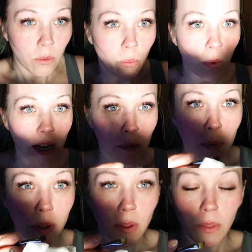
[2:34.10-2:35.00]
wipe
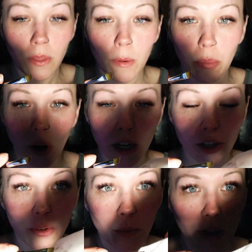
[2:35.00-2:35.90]
the
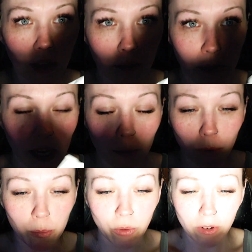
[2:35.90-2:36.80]
brush with the makeup
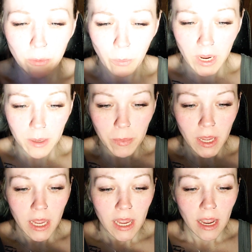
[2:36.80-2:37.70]
remover wipe.
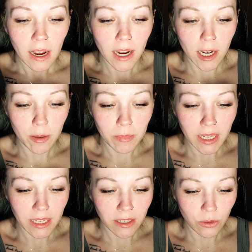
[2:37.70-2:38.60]

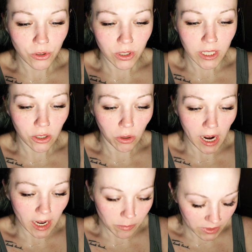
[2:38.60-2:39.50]
It usually
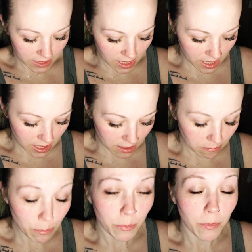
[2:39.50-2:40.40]
grabs the
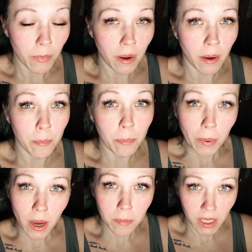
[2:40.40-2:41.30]

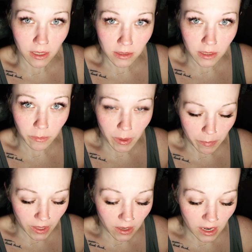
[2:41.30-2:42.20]
pomade a little bit
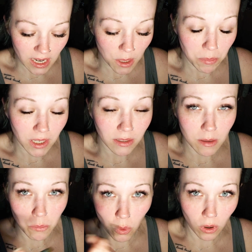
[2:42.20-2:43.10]
better, and it makes
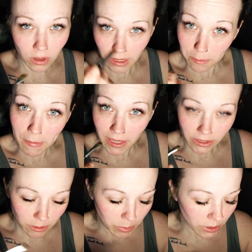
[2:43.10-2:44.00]
it more like
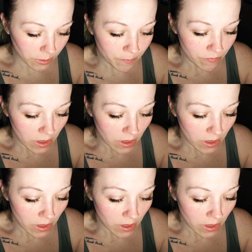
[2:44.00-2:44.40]
malleable.